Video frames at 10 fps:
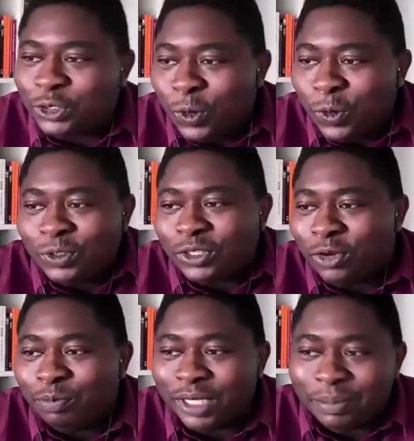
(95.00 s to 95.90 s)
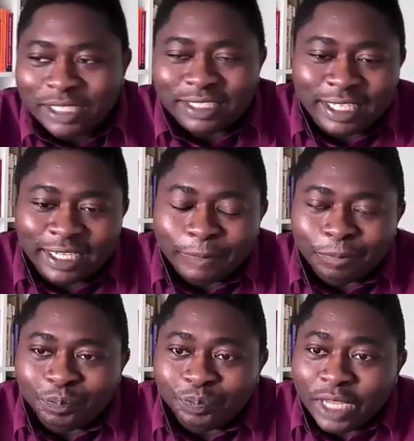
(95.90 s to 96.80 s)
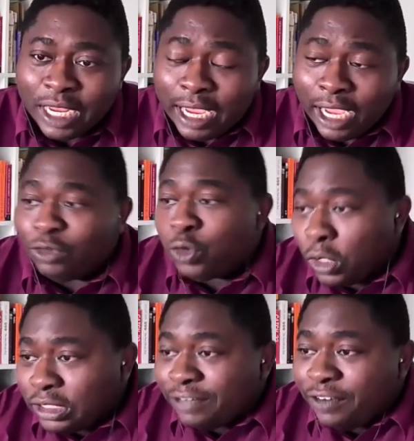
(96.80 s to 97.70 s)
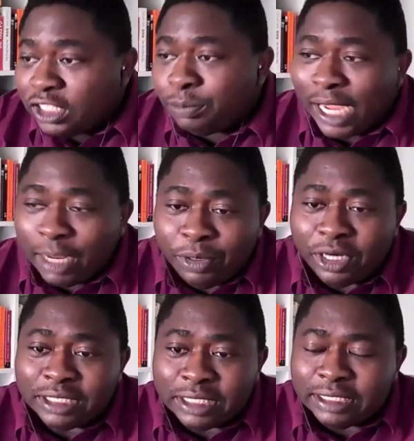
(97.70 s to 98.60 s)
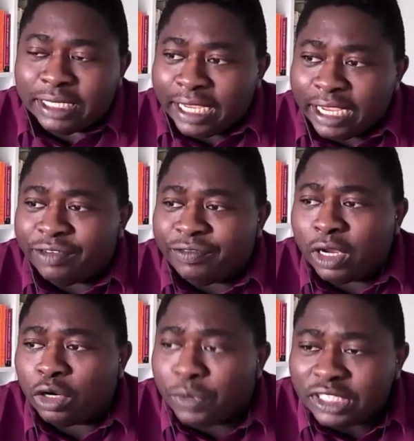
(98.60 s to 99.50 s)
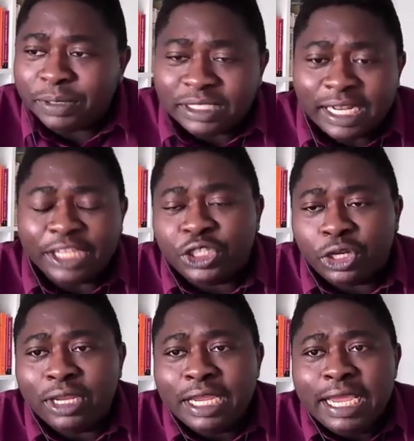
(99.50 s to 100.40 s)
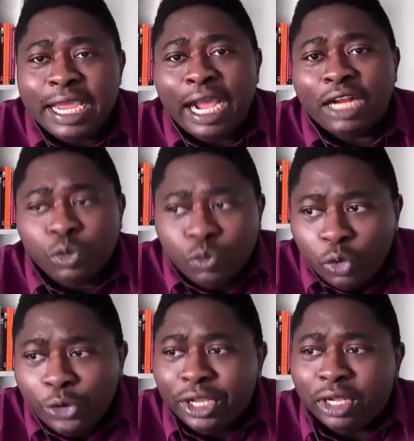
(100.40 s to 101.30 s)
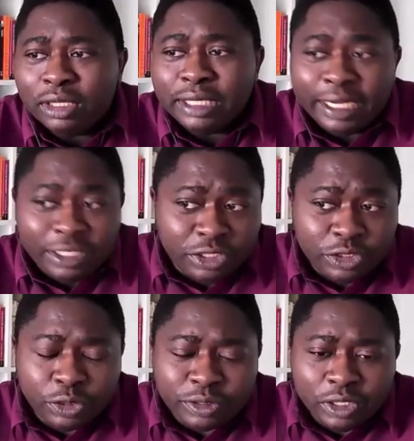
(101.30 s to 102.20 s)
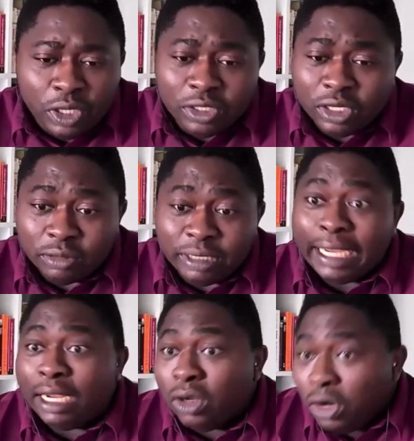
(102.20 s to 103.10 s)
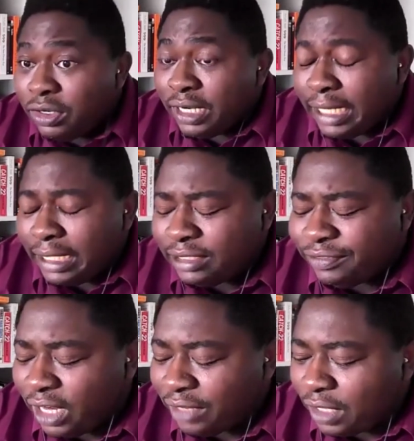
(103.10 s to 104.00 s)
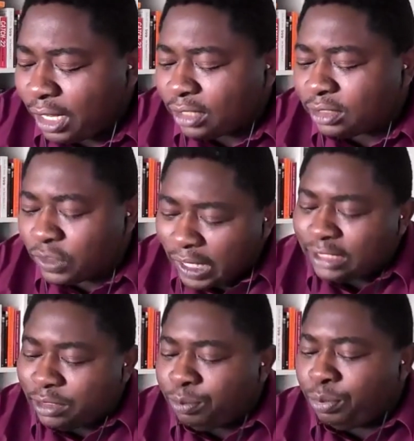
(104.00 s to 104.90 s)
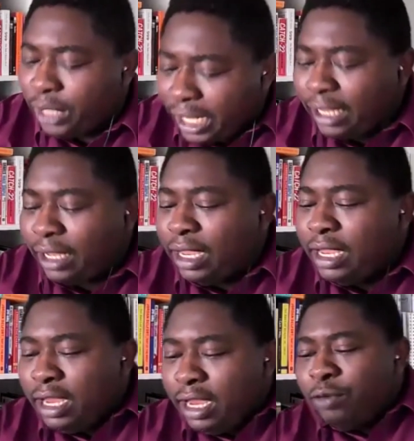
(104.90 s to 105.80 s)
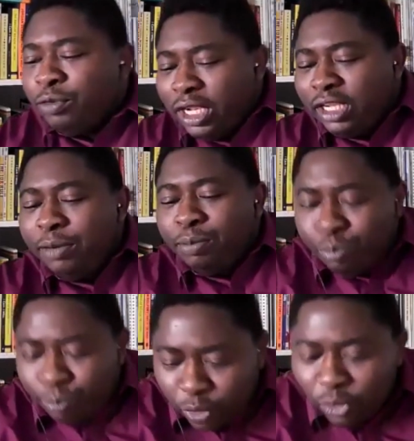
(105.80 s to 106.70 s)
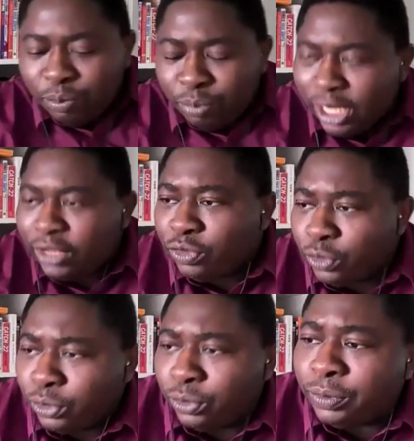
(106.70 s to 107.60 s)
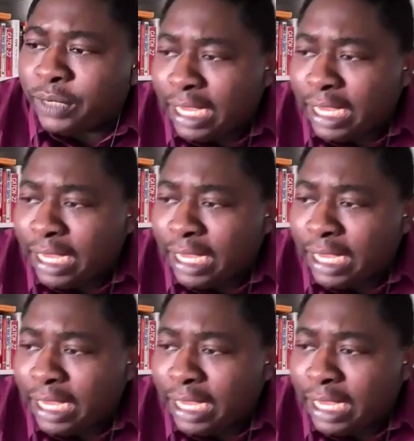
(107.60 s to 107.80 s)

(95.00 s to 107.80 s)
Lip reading: shows on BBC, and of course, the first Black person to give a Christmas lecture at the Royal Institute in London in 185 years. So that's a really good breakthrough.